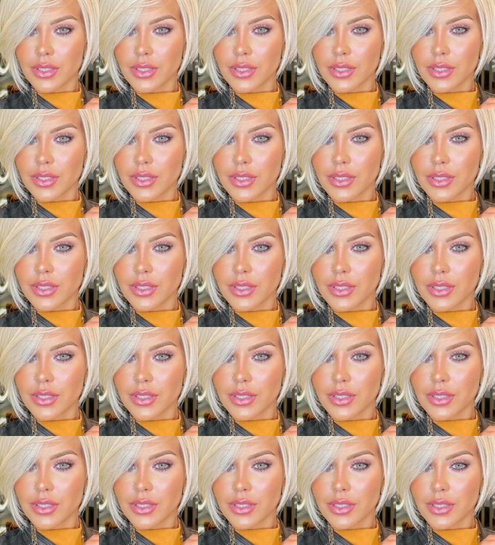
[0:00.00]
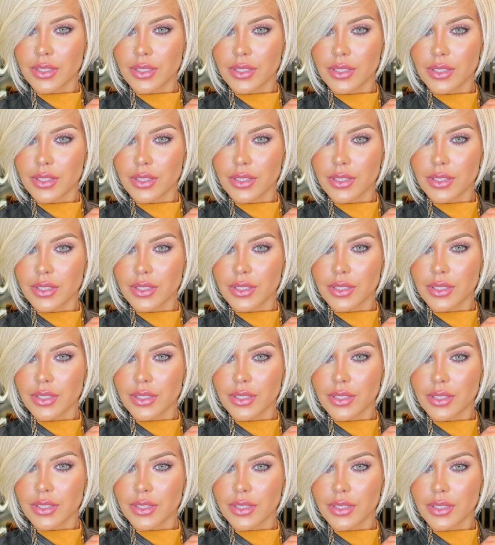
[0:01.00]

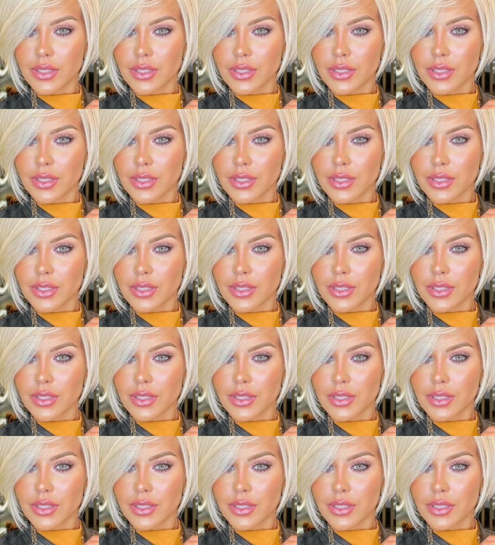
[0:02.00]
Nothing is said.